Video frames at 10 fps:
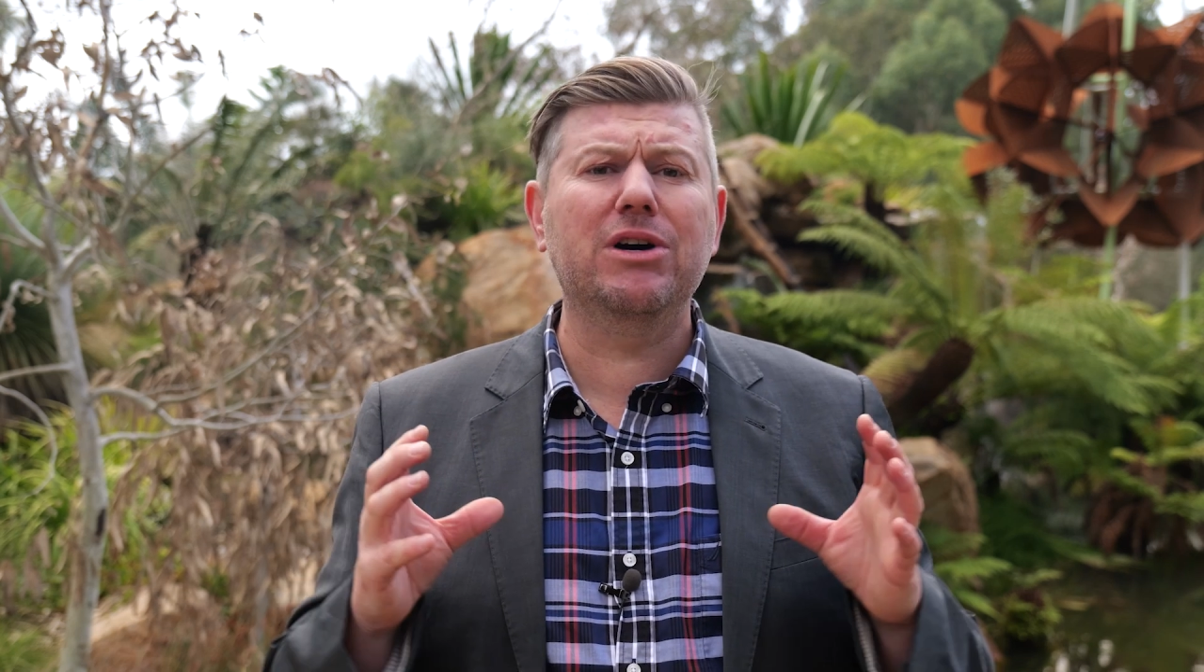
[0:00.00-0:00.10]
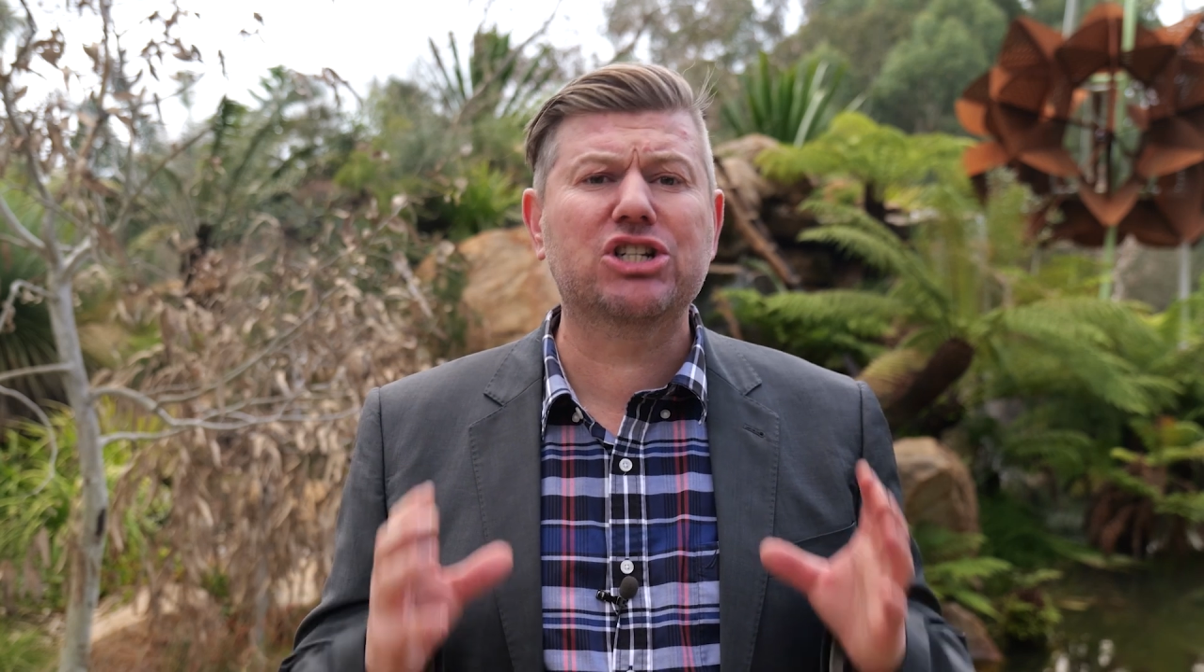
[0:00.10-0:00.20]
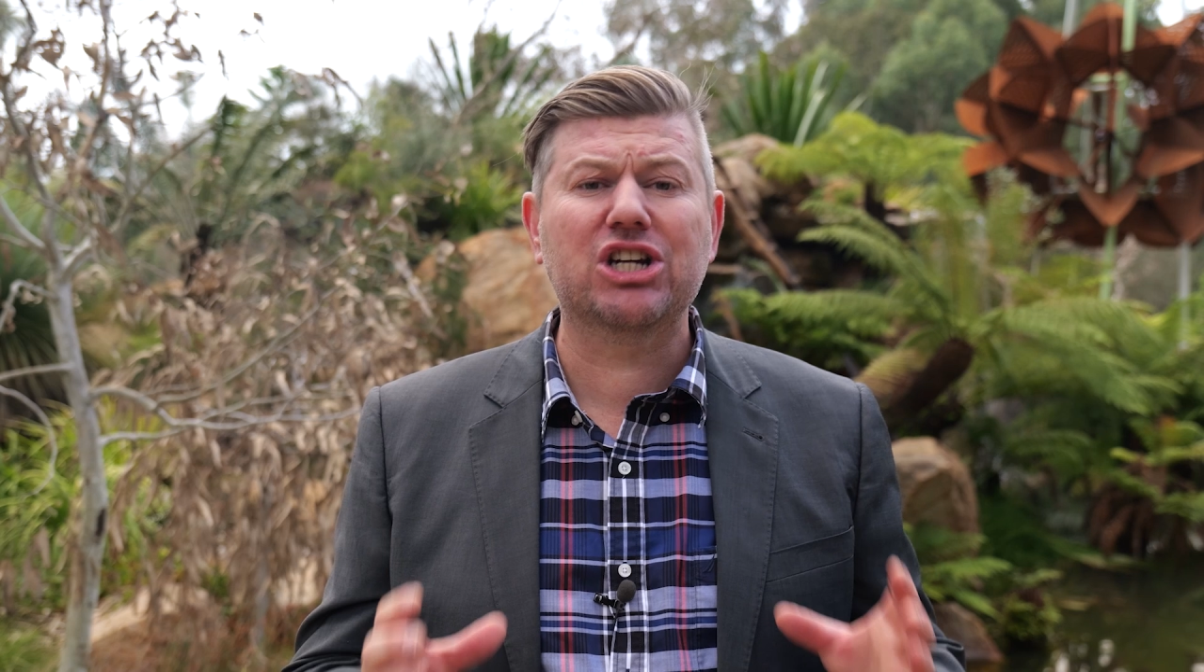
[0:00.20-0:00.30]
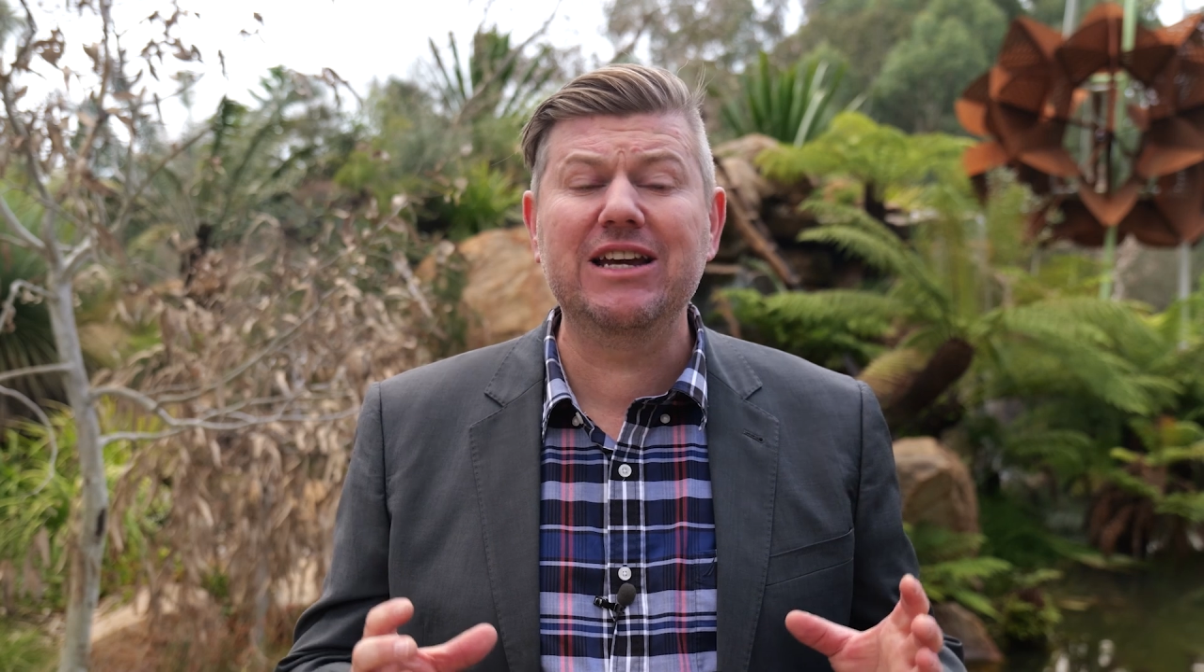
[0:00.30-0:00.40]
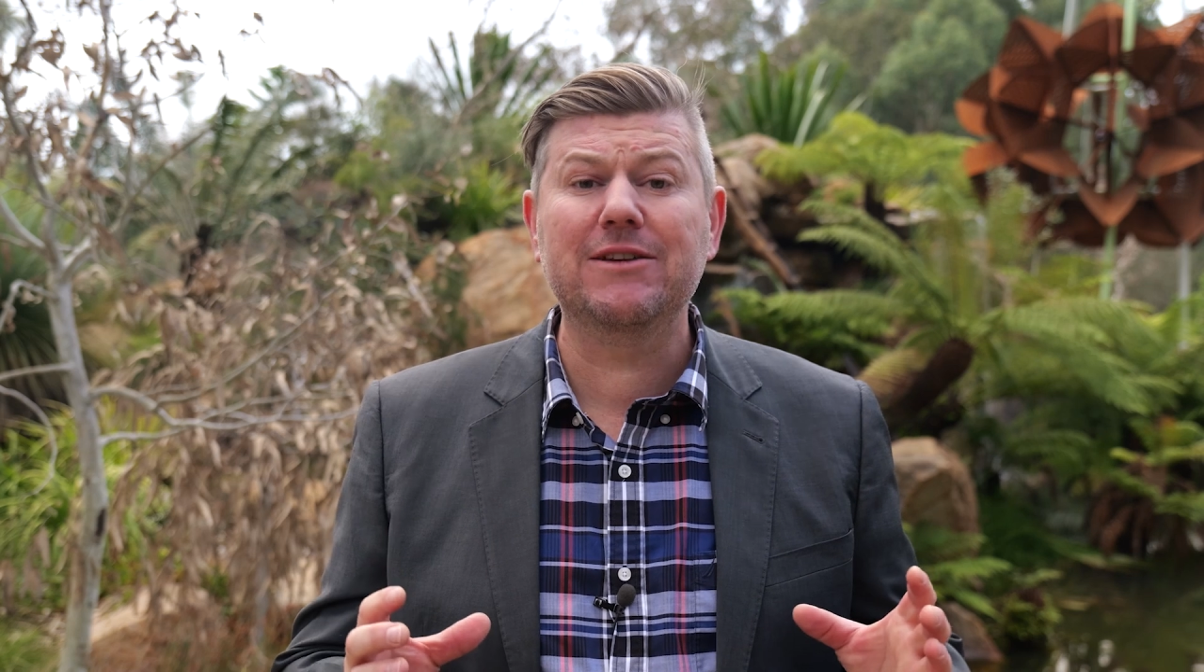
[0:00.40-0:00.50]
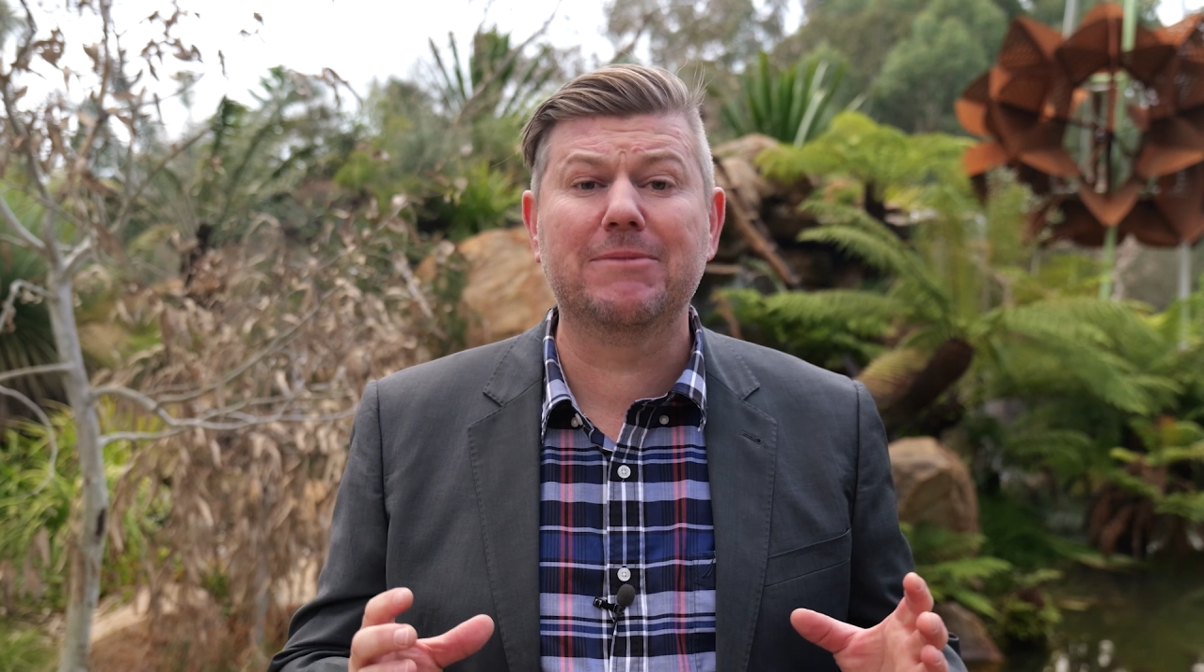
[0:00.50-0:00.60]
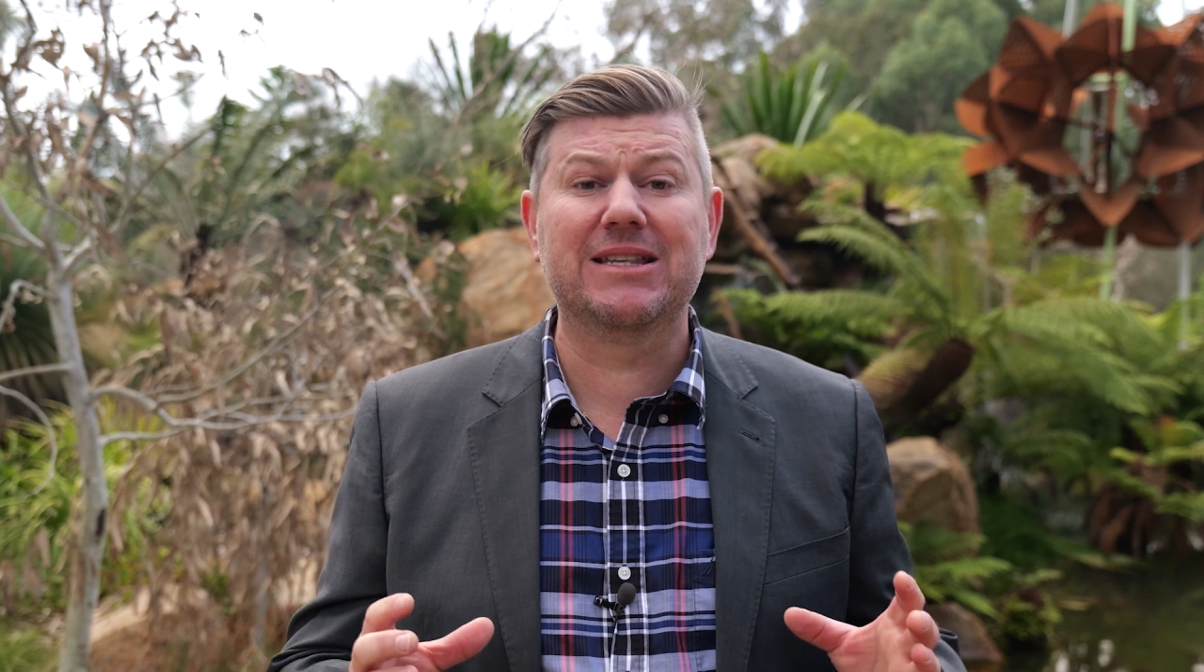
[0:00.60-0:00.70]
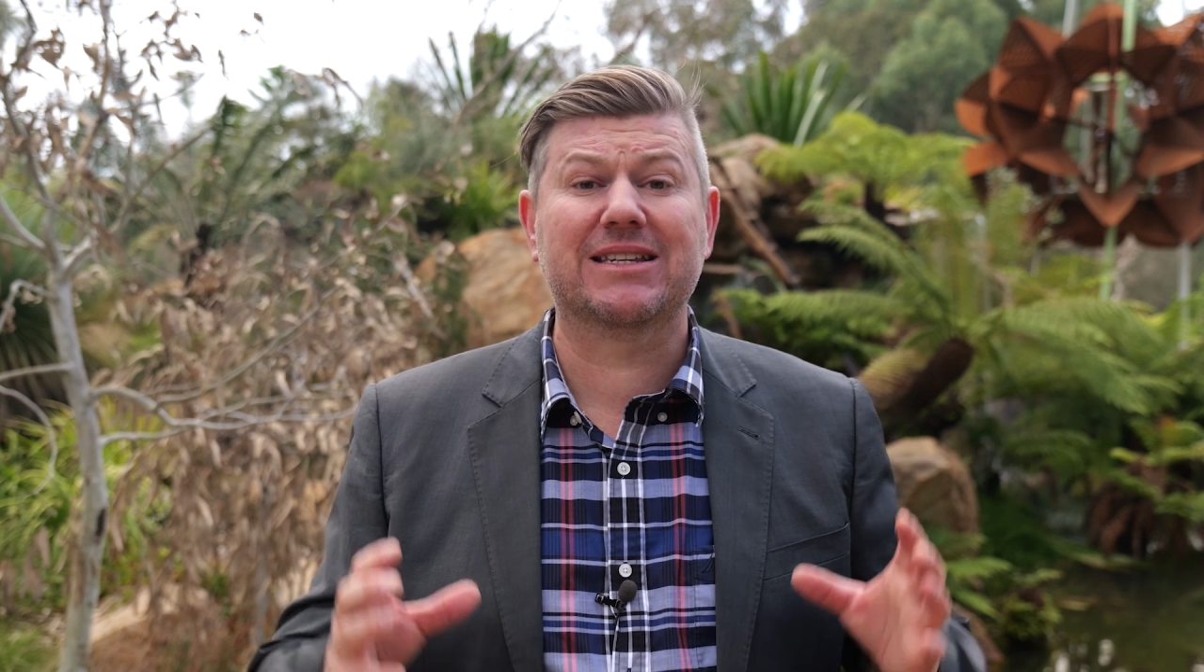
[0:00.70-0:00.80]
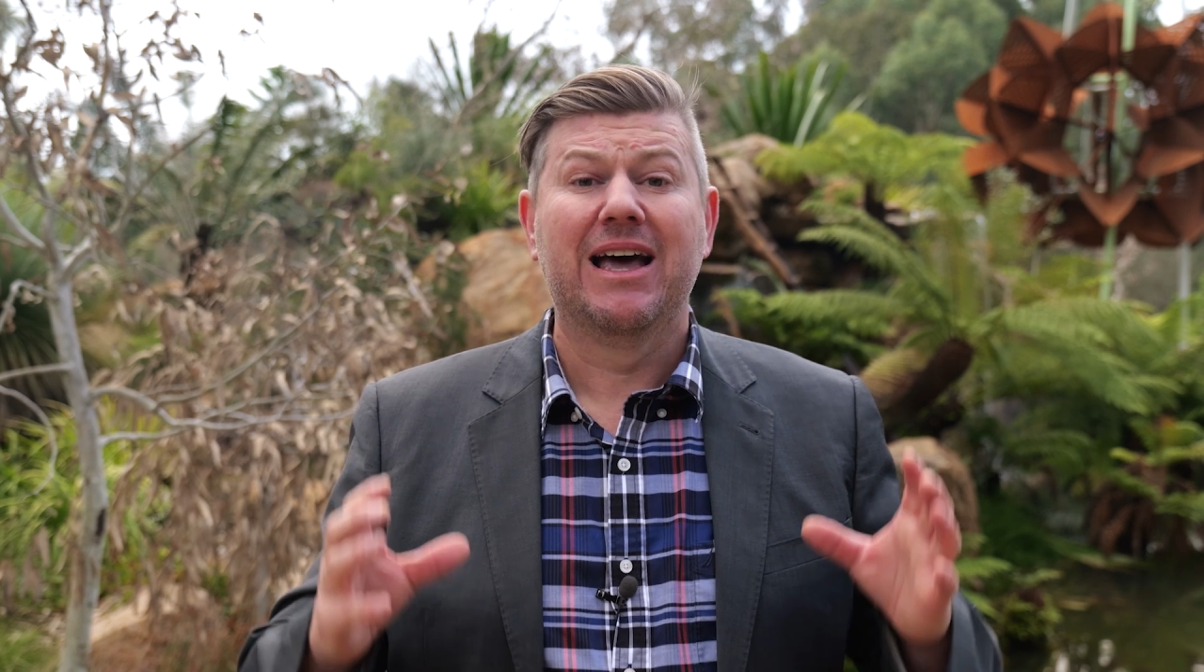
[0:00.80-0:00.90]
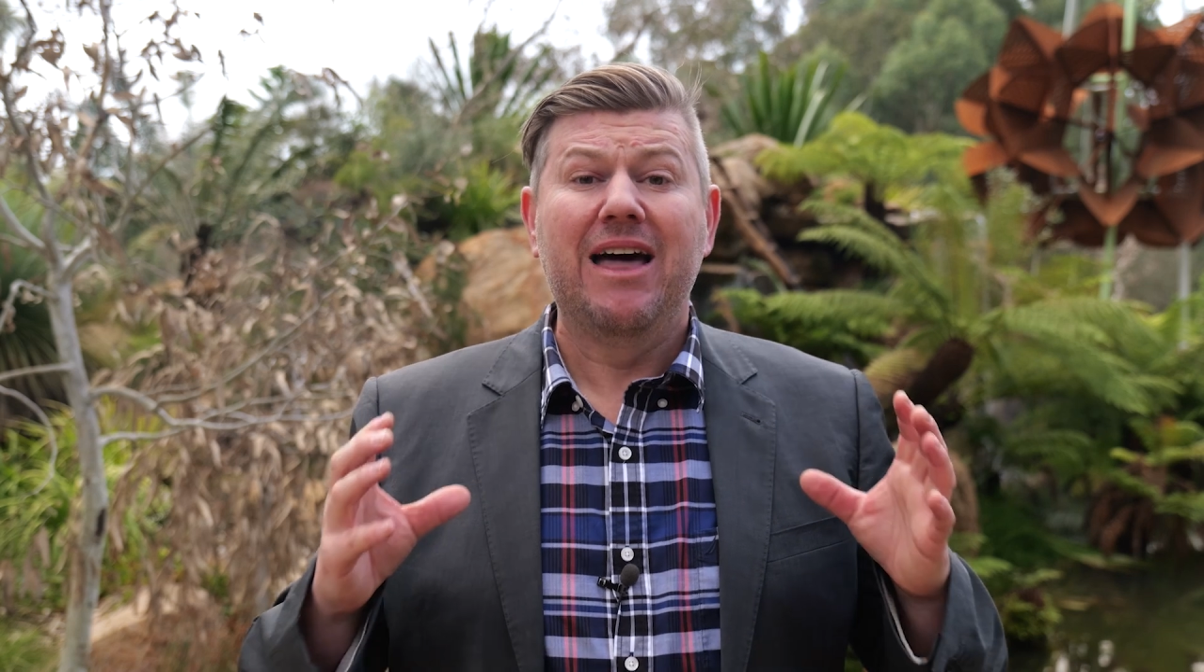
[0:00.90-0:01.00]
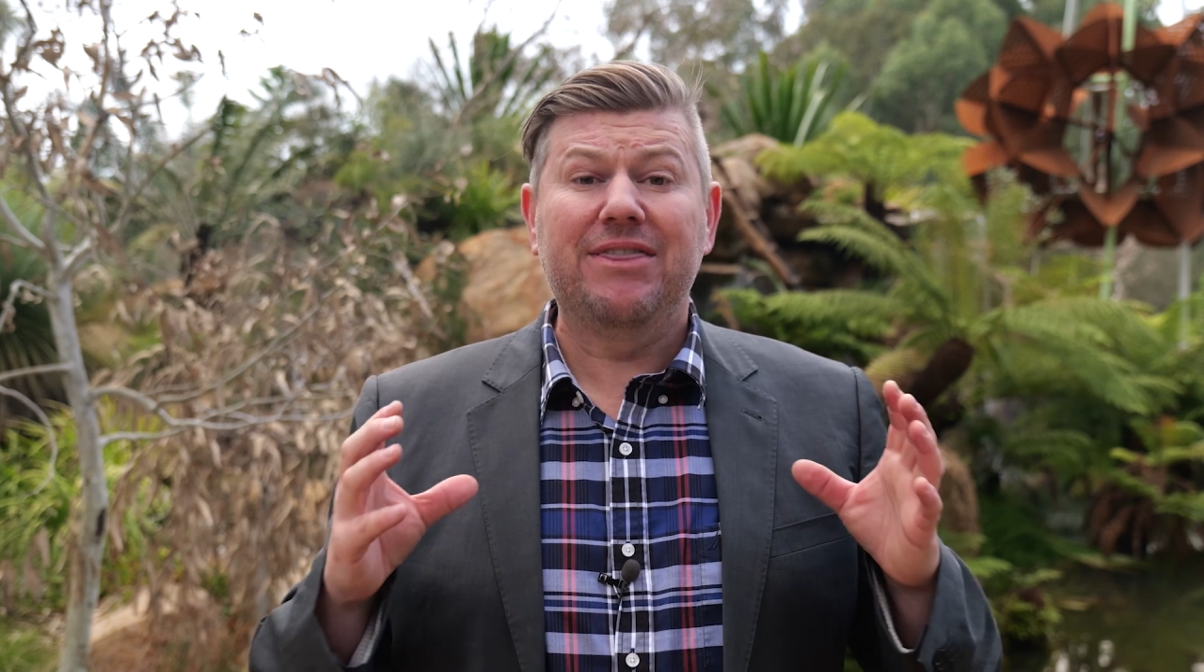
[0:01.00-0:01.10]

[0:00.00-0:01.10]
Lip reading: achievements